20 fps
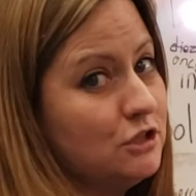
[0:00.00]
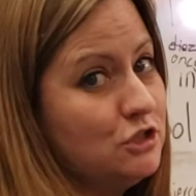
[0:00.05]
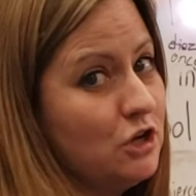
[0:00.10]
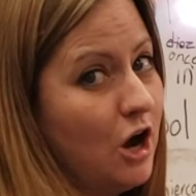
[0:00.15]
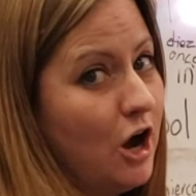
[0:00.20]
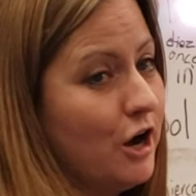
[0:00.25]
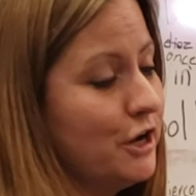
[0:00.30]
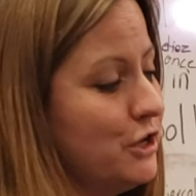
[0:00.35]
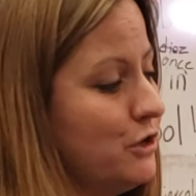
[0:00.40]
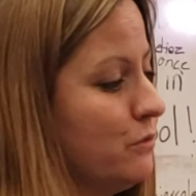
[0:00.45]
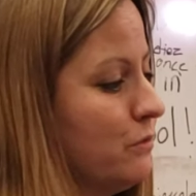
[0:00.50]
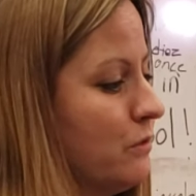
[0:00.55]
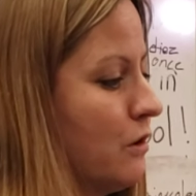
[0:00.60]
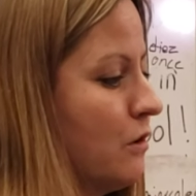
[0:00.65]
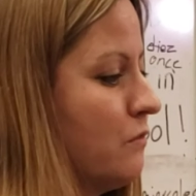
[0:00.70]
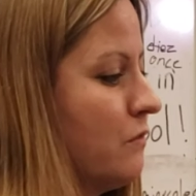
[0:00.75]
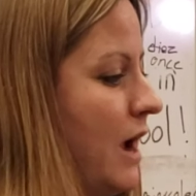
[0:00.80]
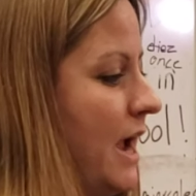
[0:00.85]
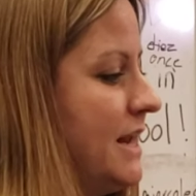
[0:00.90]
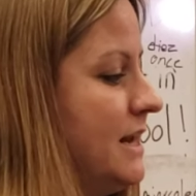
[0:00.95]
dog, you
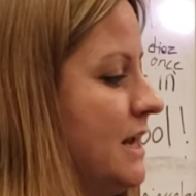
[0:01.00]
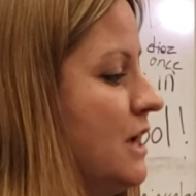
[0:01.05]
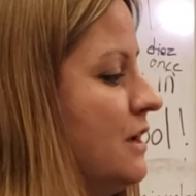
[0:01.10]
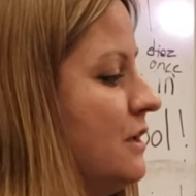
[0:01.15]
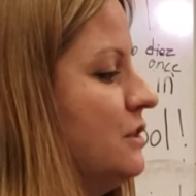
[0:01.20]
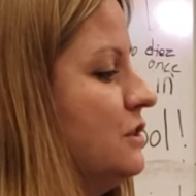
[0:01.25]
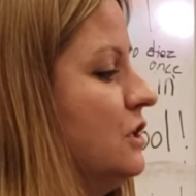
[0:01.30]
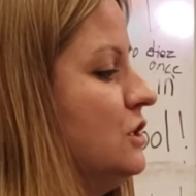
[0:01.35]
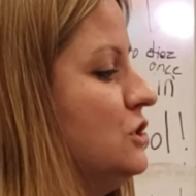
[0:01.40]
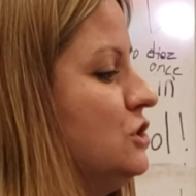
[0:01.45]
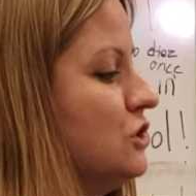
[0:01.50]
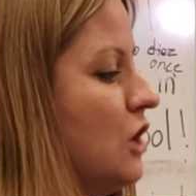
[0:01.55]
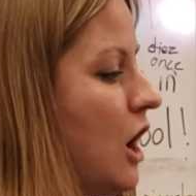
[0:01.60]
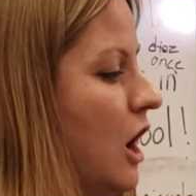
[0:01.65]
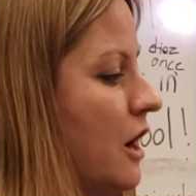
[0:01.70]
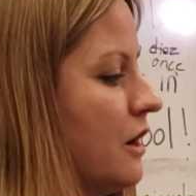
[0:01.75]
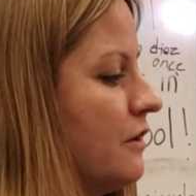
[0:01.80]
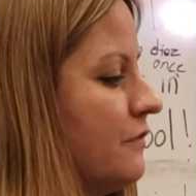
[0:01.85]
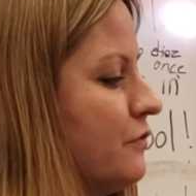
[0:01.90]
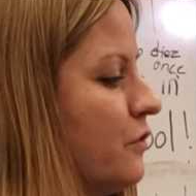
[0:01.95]
were right. The
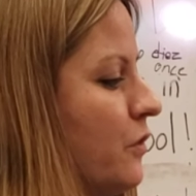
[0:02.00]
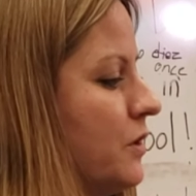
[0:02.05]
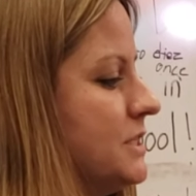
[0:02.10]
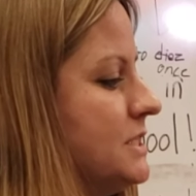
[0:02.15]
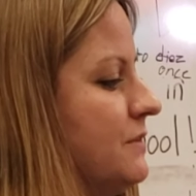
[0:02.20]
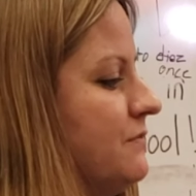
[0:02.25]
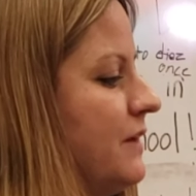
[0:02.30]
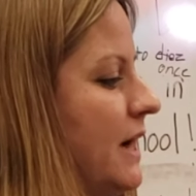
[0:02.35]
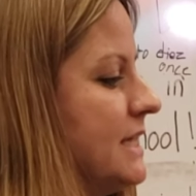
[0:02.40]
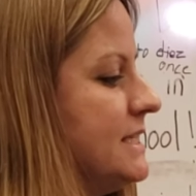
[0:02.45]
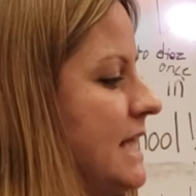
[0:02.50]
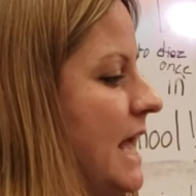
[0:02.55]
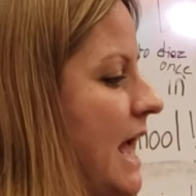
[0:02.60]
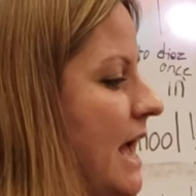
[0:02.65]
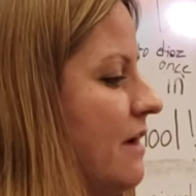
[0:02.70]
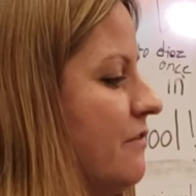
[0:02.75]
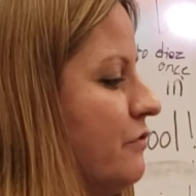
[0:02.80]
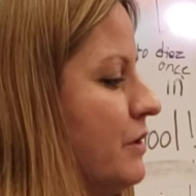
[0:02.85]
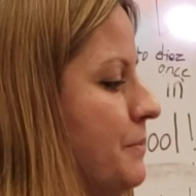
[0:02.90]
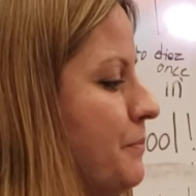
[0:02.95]
dog, of course. In fact,
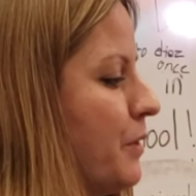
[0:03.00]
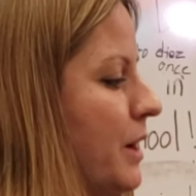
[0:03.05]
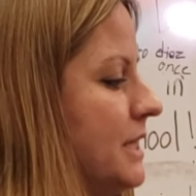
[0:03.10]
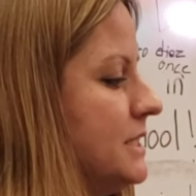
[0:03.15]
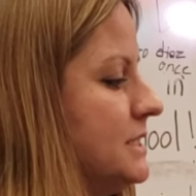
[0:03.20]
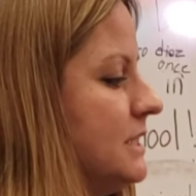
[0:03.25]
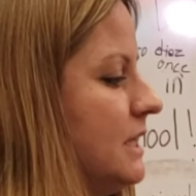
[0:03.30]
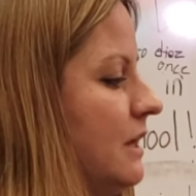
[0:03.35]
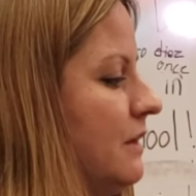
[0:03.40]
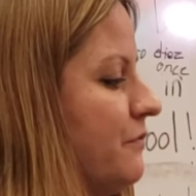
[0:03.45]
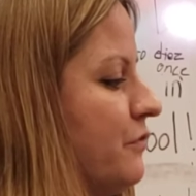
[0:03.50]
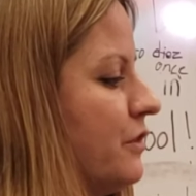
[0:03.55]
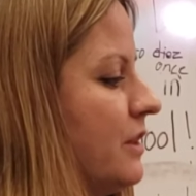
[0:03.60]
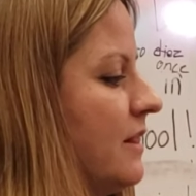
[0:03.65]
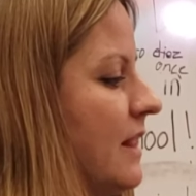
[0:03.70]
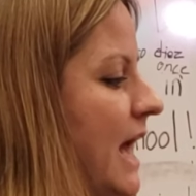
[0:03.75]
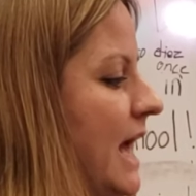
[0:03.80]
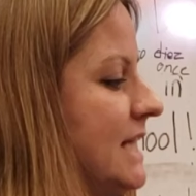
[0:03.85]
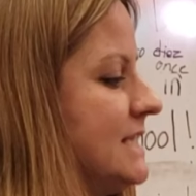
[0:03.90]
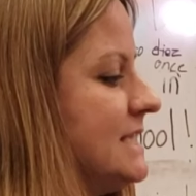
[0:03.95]
every president for the
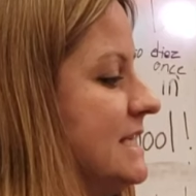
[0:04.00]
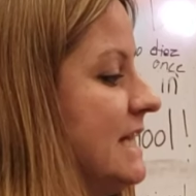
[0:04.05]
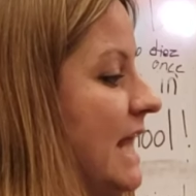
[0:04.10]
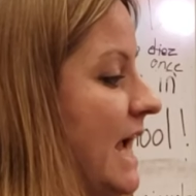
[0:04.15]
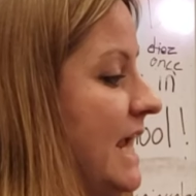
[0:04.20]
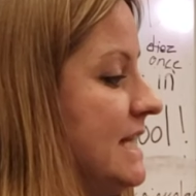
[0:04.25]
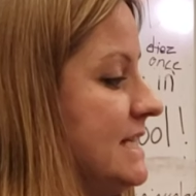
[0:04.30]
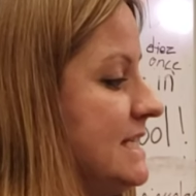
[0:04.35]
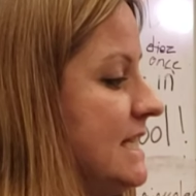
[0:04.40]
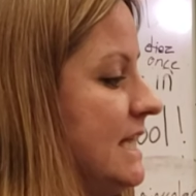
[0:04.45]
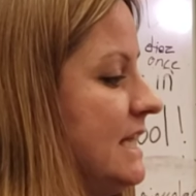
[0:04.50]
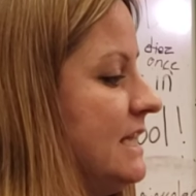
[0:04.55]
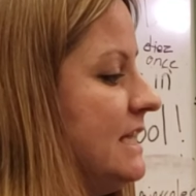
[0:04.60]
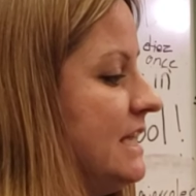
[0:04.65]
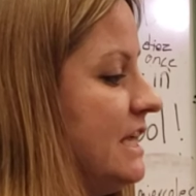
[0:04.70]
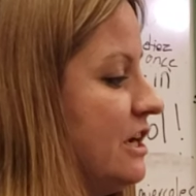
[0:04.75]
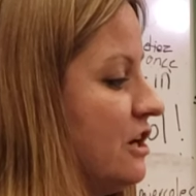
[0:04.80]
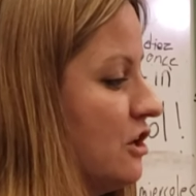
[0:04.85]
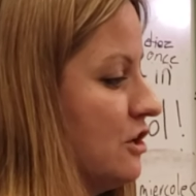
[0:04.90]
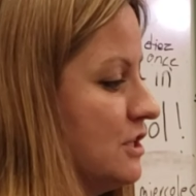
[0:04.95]
last 90
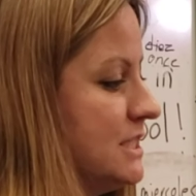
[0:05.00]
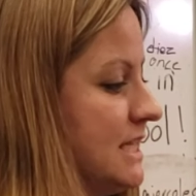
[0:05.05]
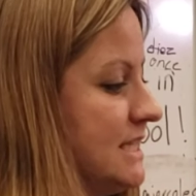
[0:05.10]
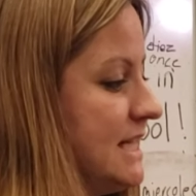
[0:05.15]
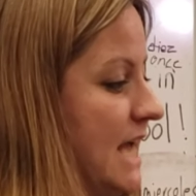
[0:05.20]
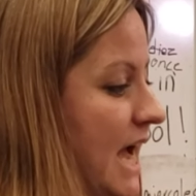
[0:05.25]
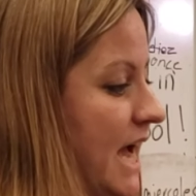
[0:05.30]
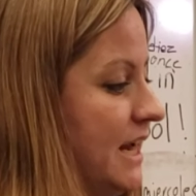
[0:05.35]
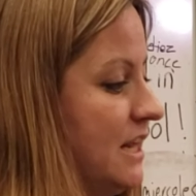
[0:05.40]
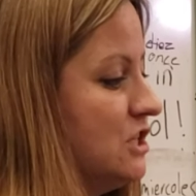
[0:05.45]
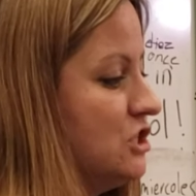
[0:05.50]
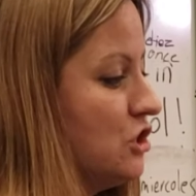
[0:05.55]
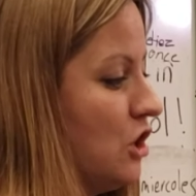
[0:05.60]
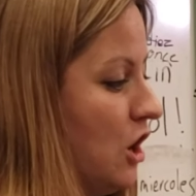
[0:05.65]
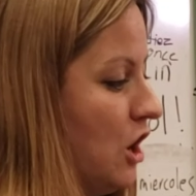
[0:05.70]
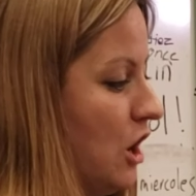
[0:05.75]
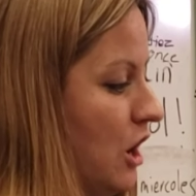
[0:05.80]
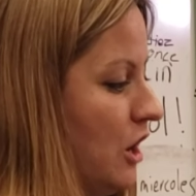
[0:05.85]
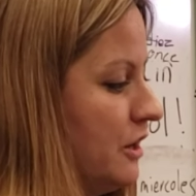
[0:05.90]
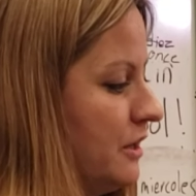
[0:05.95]
years has had a
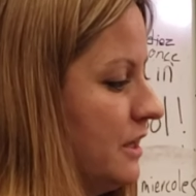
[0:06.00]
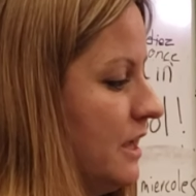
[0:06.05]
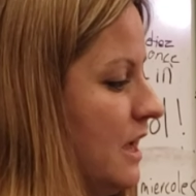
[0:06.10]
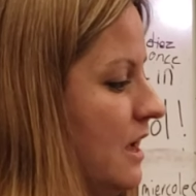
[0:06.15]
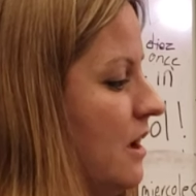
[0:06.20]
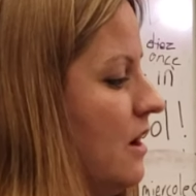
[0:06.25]
dog.